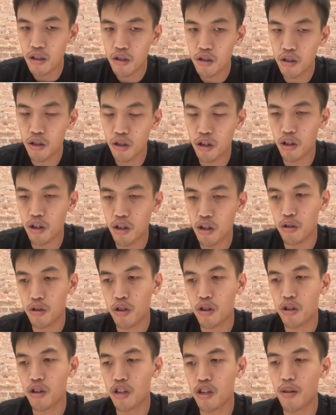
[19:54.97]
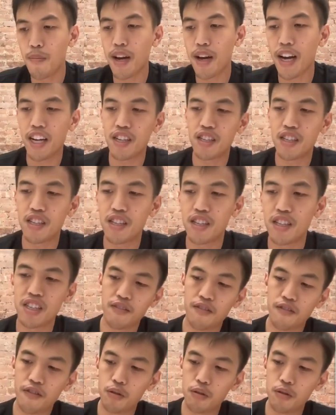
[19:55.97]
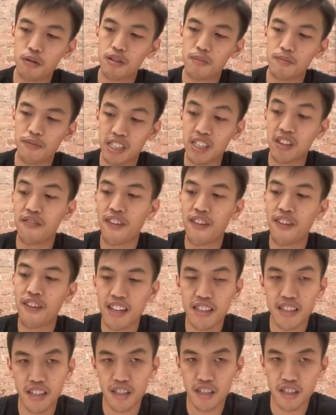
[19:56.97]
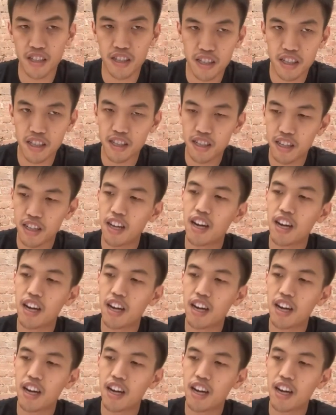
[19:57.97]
So you could imagine folks, basically validators,